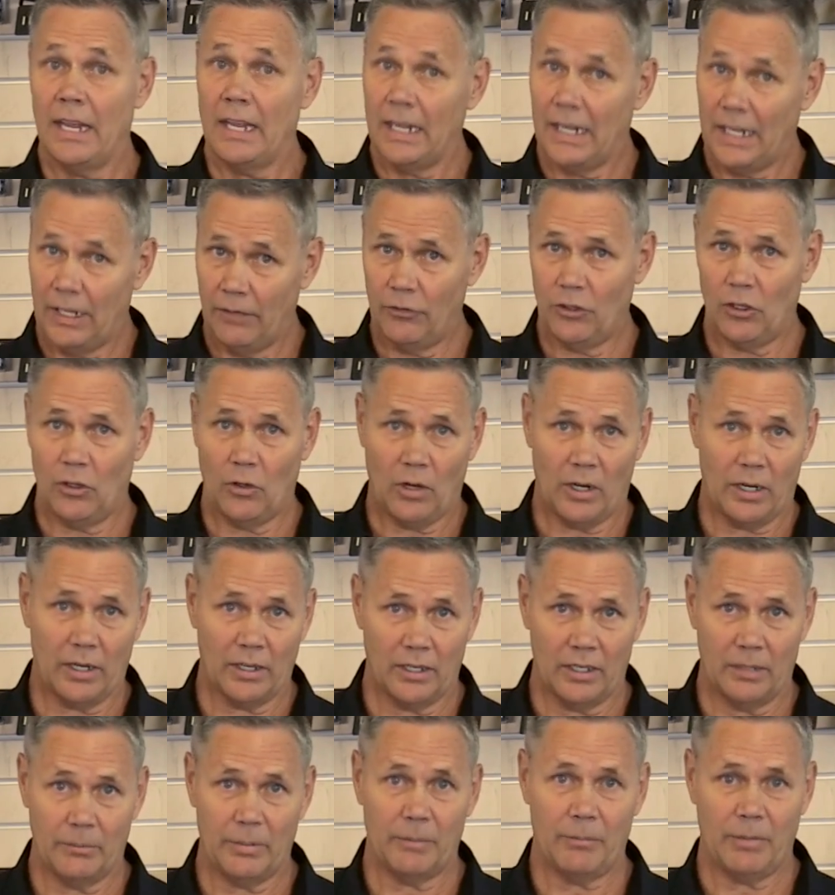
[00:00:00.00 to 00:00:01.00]
If you are
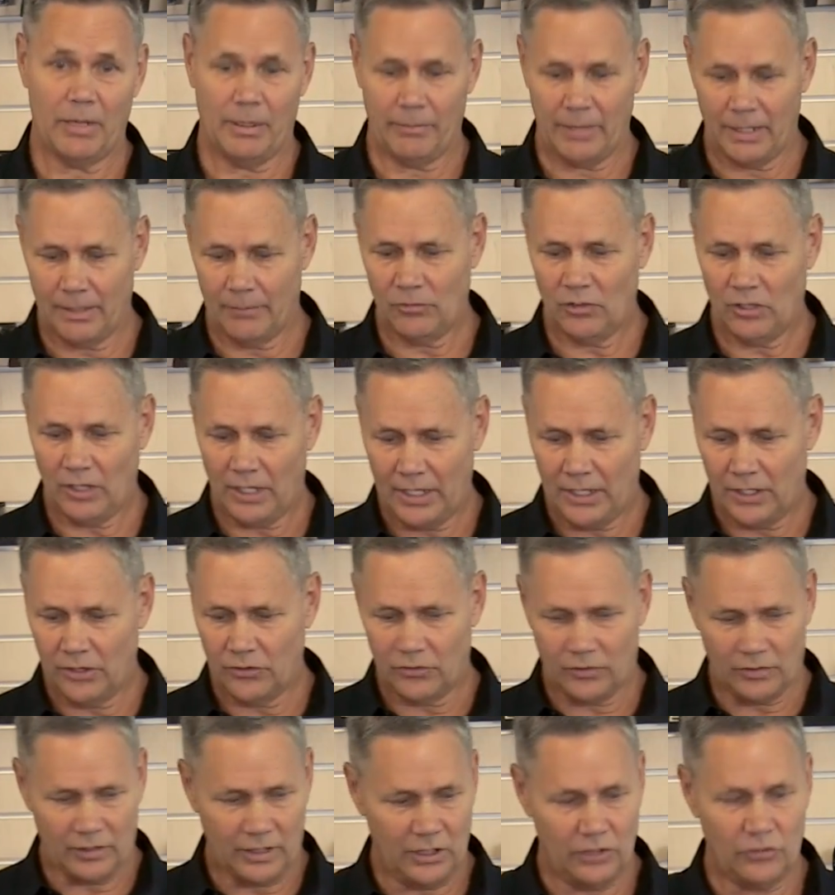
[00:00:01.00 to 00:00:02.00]
going to be pumping up
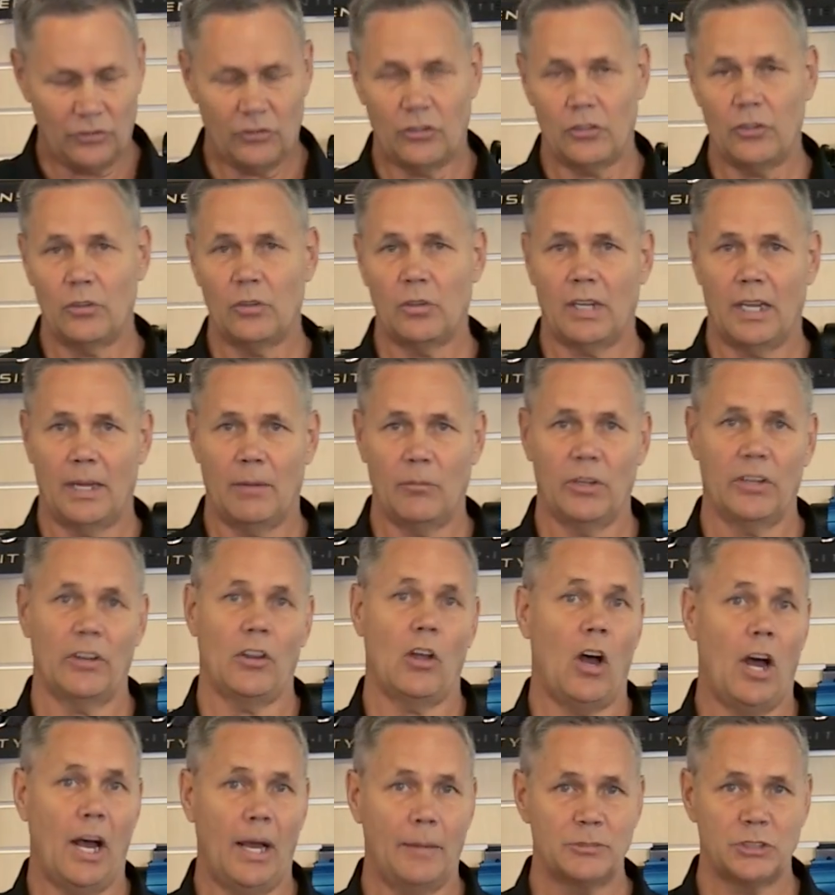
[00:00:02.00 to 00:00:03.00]
tires, these two come with
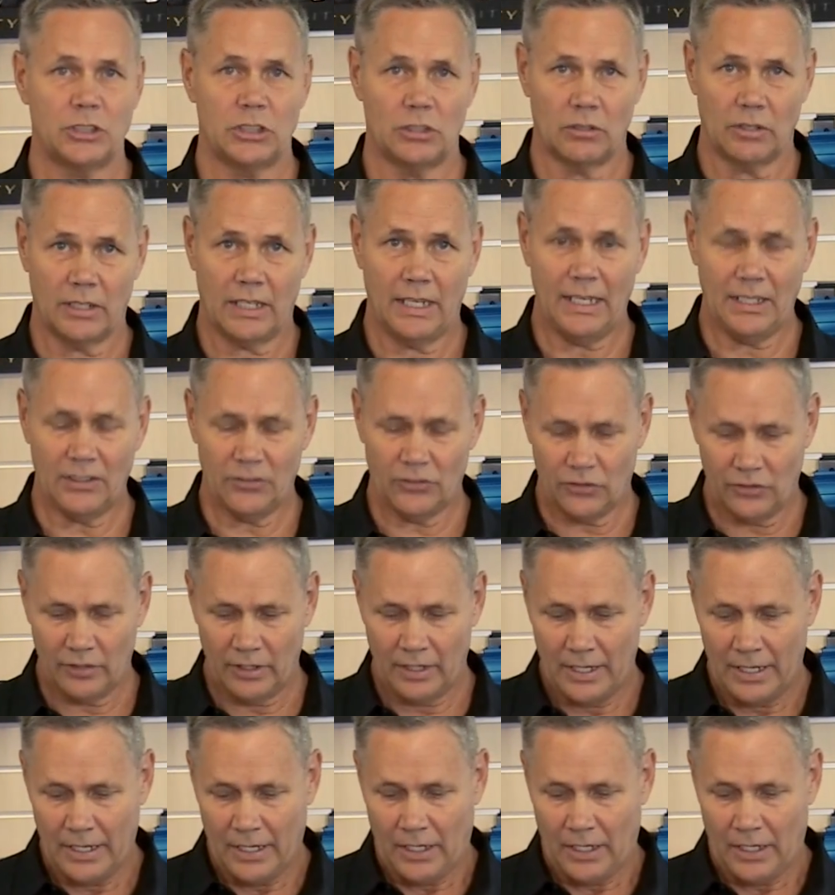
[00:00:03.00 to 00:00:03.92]
optional kits.